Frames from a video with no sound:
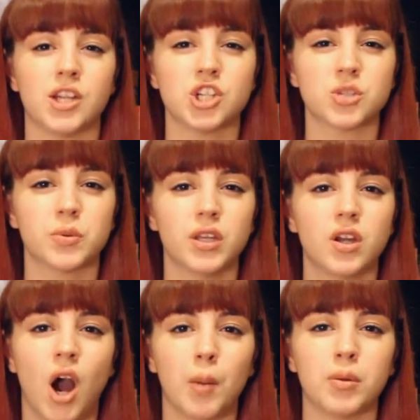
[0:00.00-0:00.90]
It just really
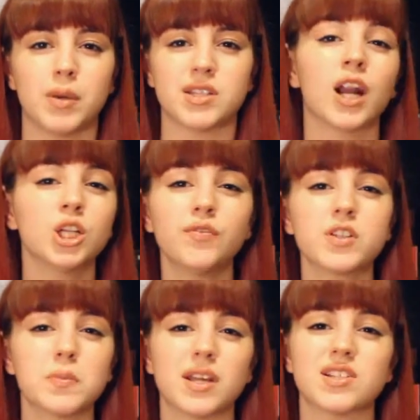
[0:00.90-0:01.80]
complements, I don't know if
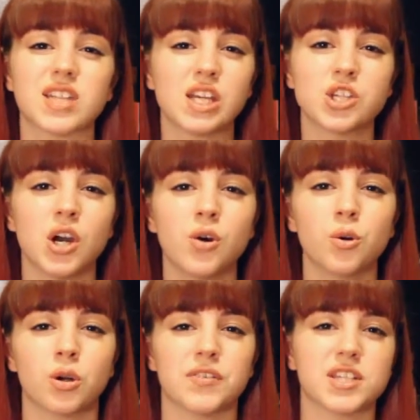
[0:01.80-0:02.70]
it's my skin
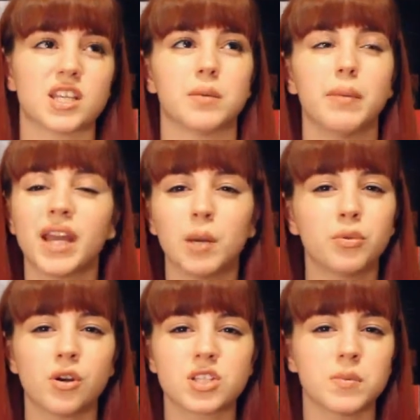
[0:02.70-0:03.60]
tone or if it's like the
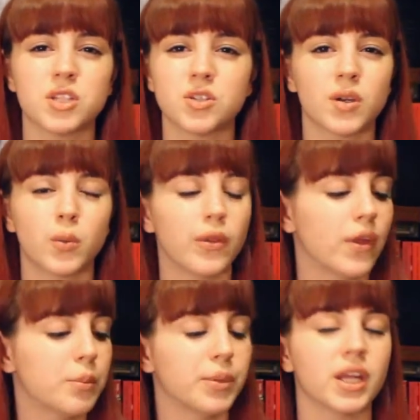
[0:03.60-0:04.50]
makeup looks I've been doing with
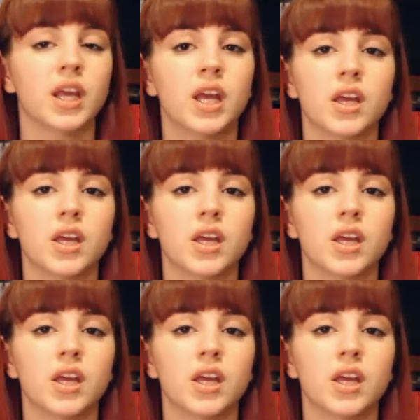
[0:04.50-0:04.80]
it, but